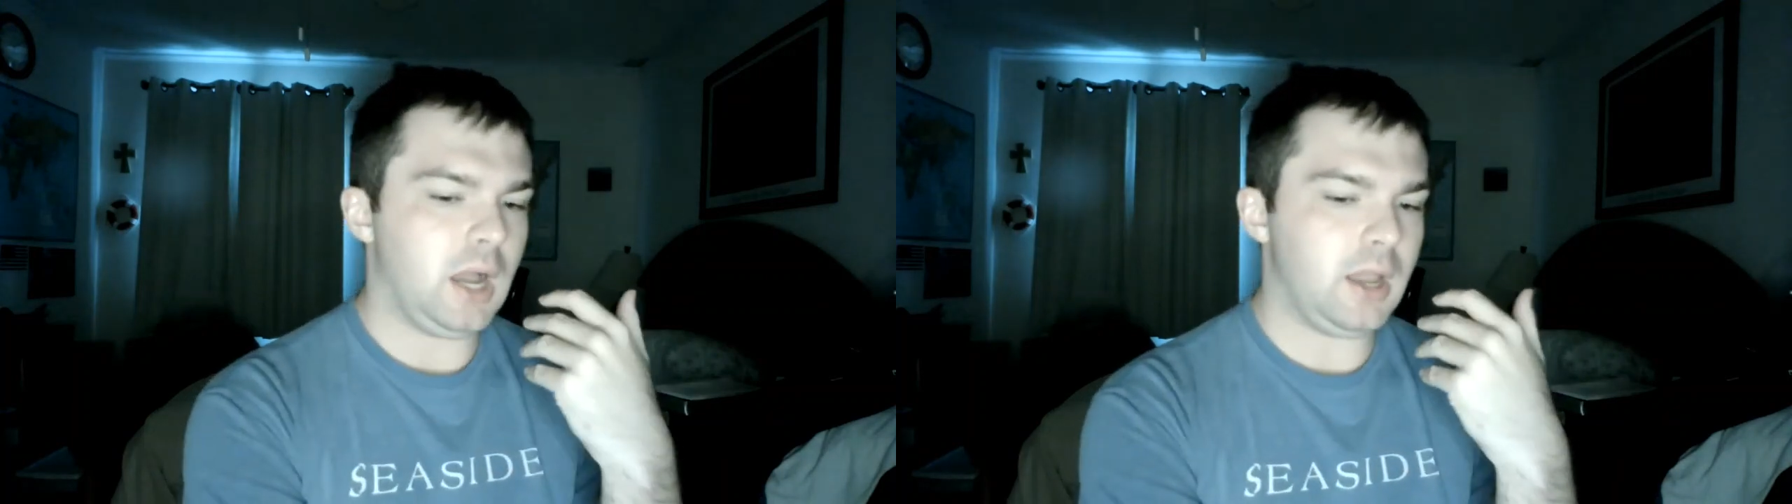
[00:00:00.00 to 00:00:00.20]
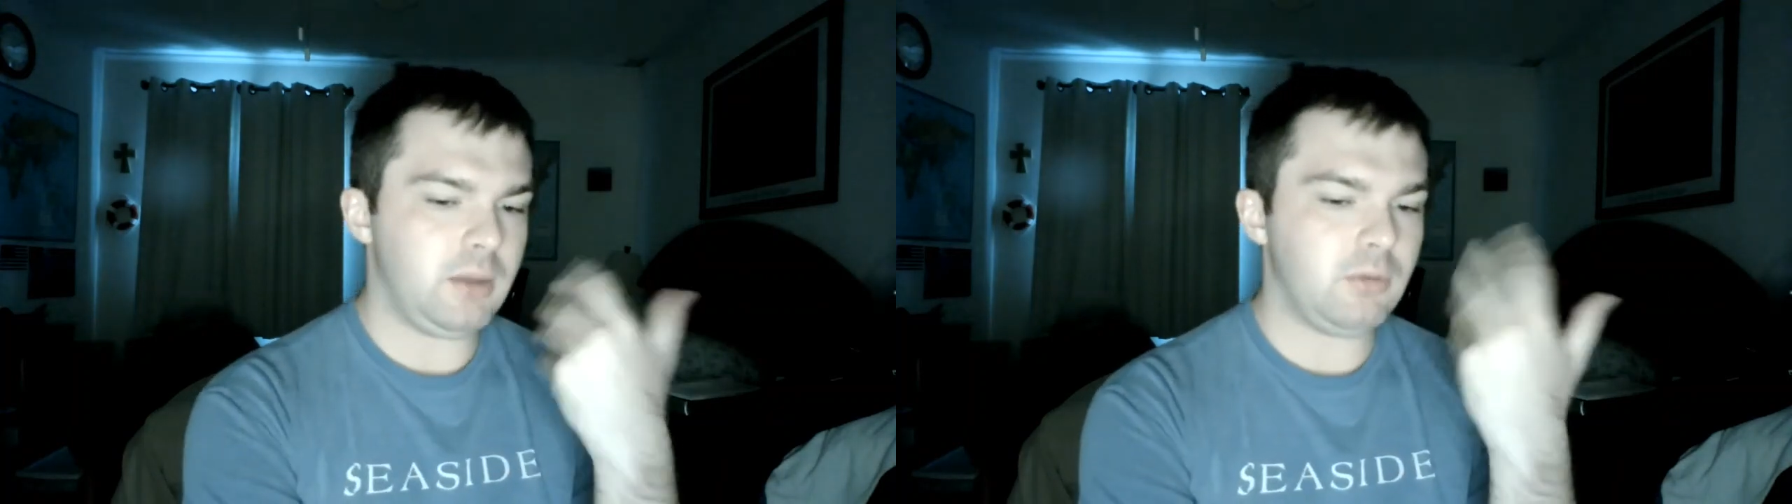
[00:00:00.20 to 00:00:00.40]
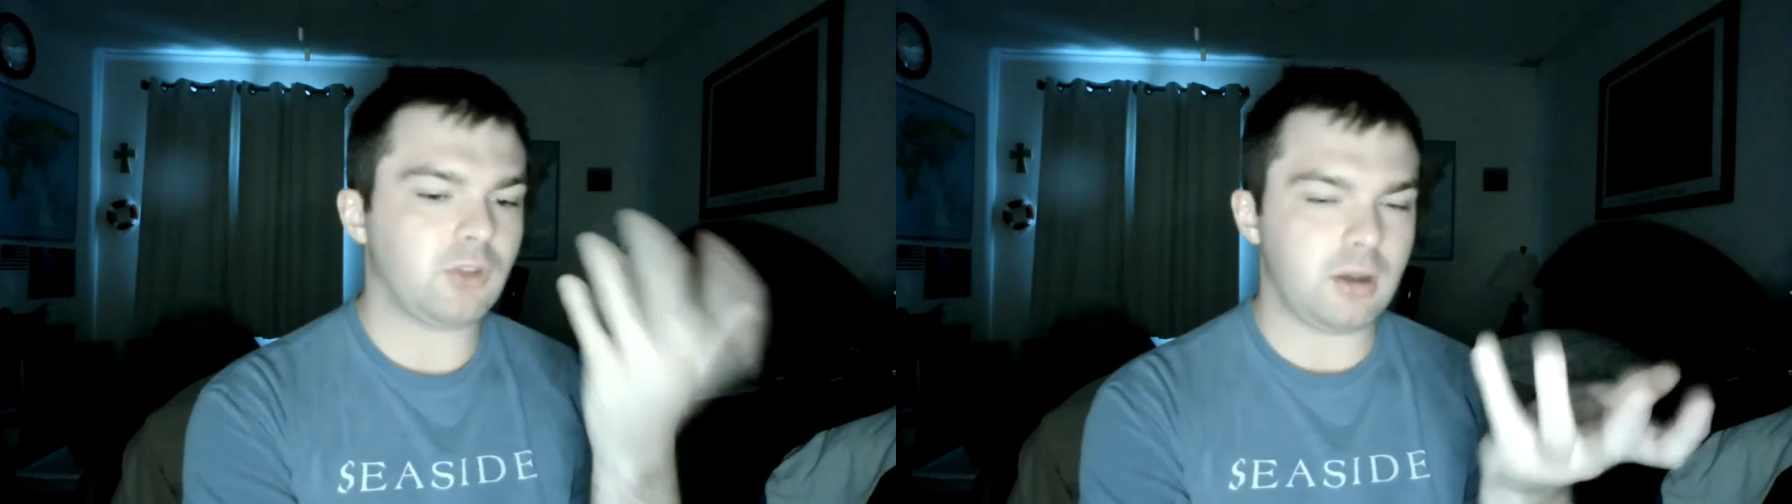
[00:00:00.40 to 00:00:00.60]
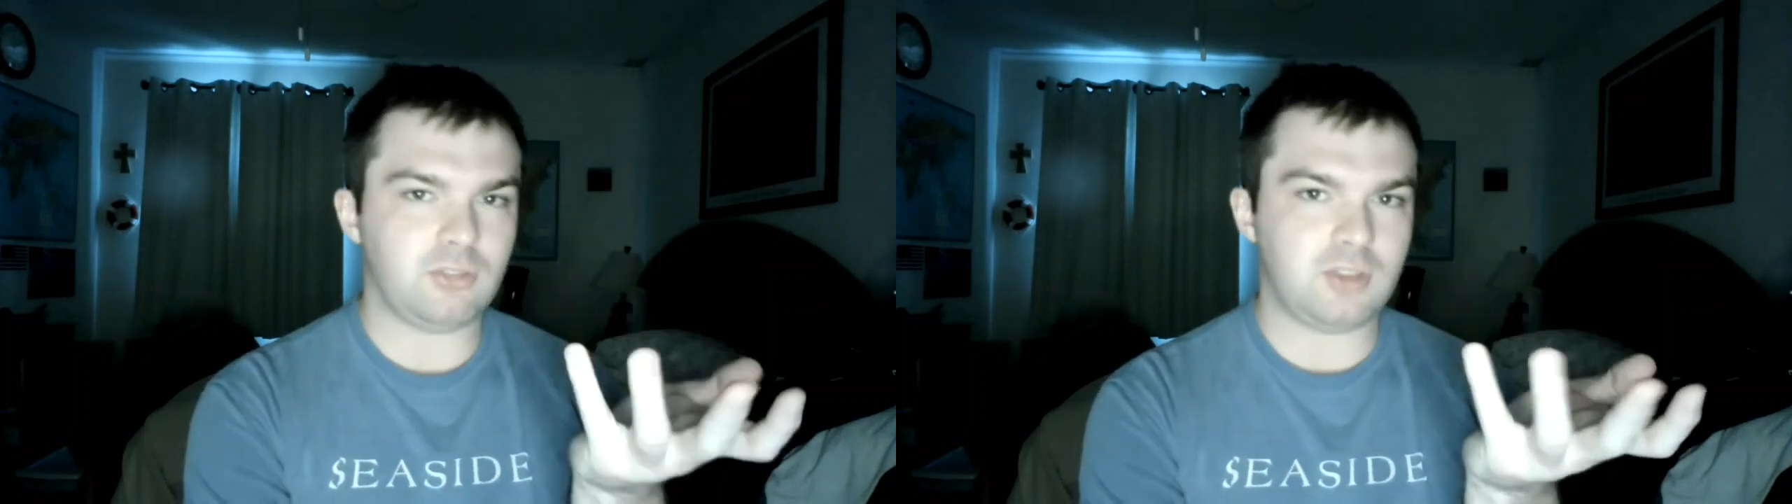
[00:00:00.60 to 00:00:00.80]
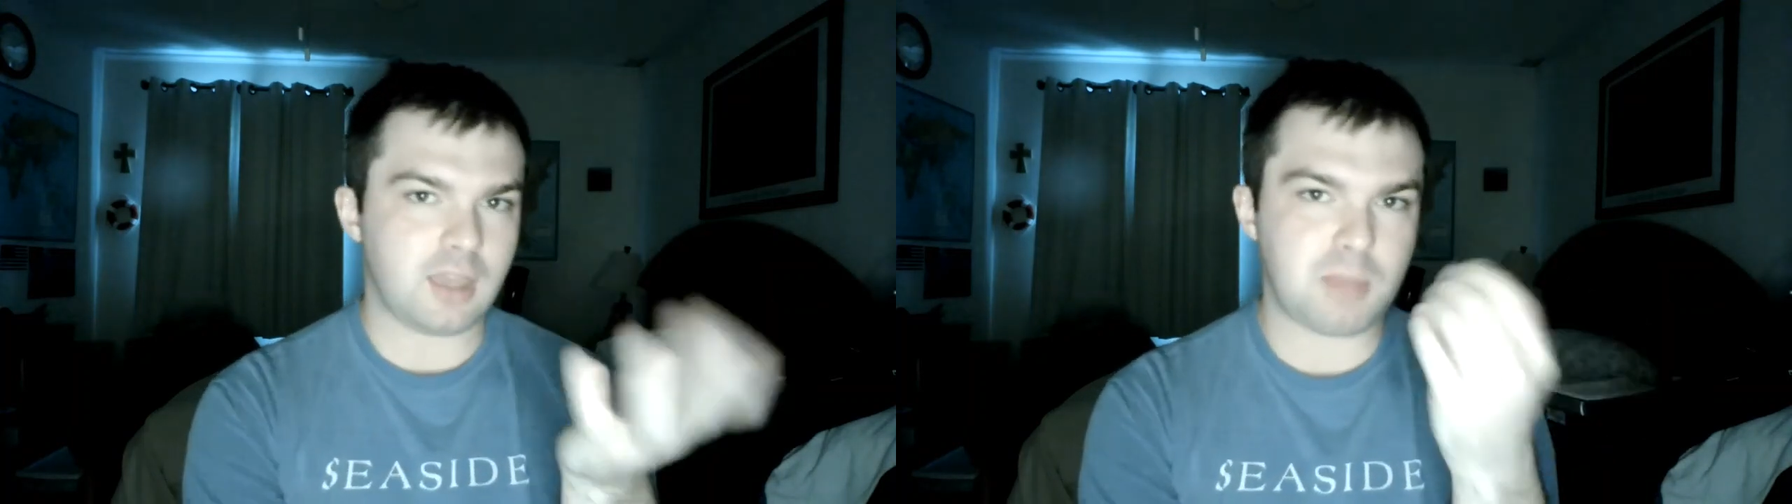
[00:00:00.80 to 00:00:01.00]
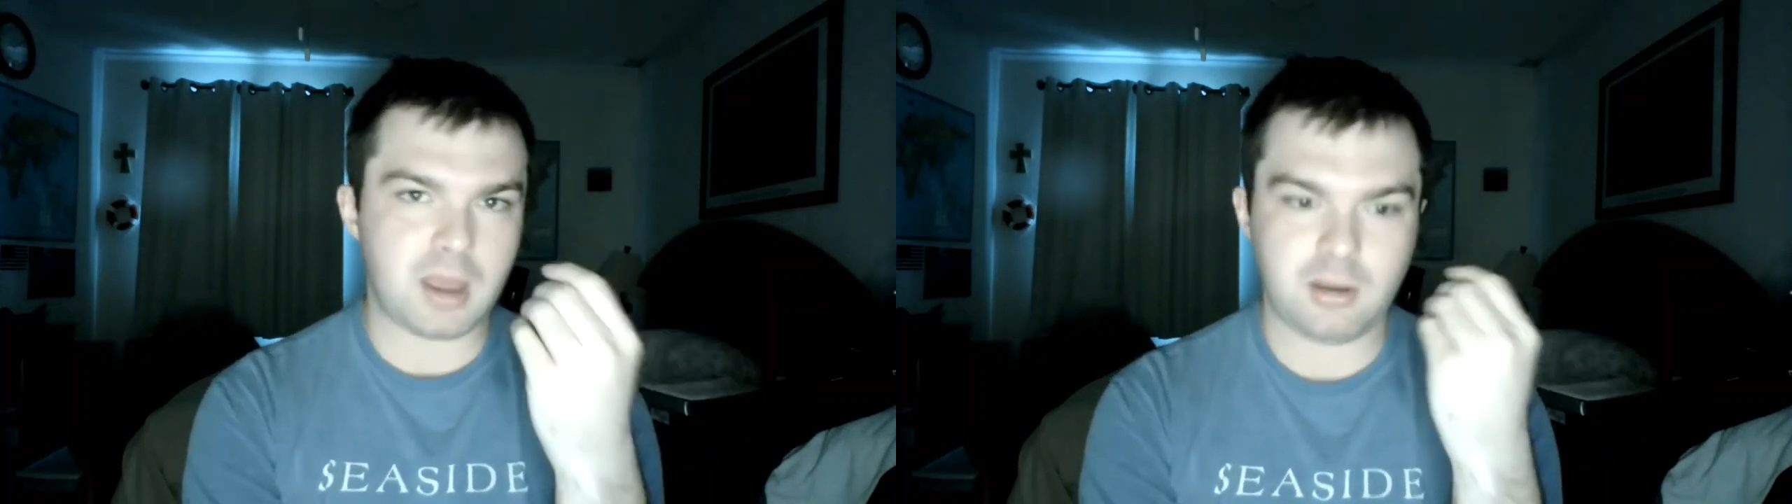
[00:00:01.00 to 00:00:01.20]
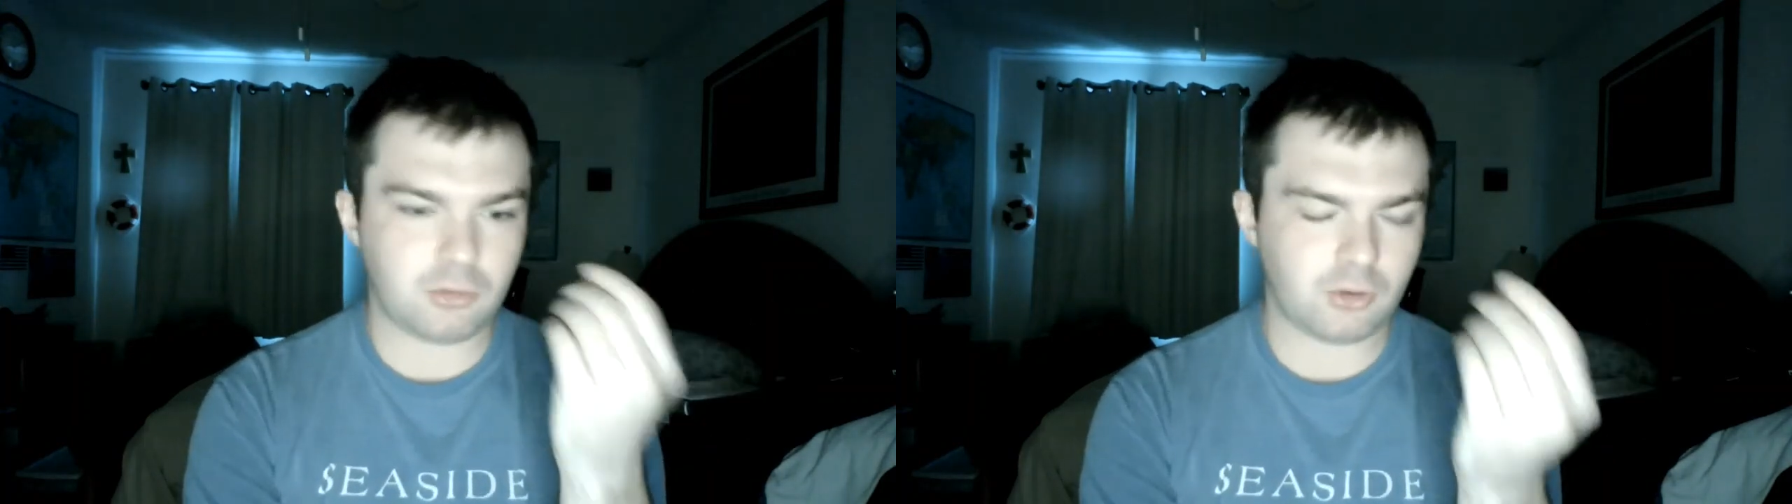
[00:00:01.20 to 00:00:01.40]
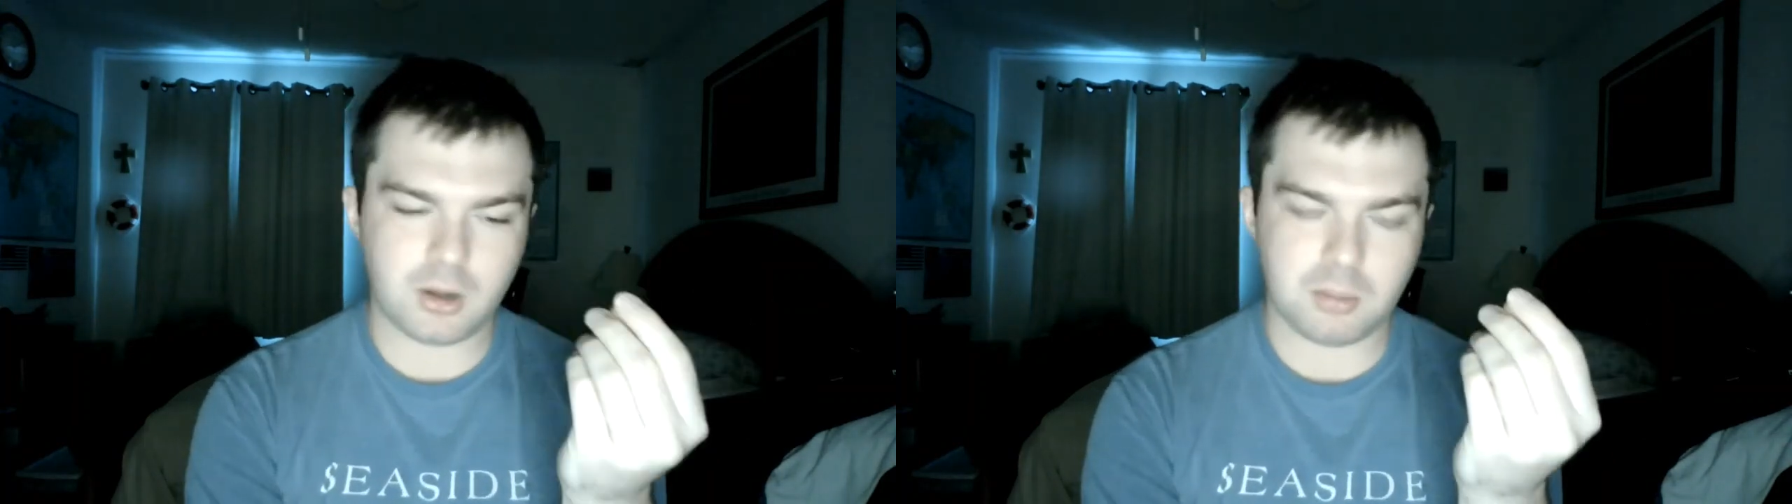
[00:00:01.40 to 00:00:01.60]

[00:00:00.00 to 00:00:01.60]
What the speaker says: he was on his deathbed. He was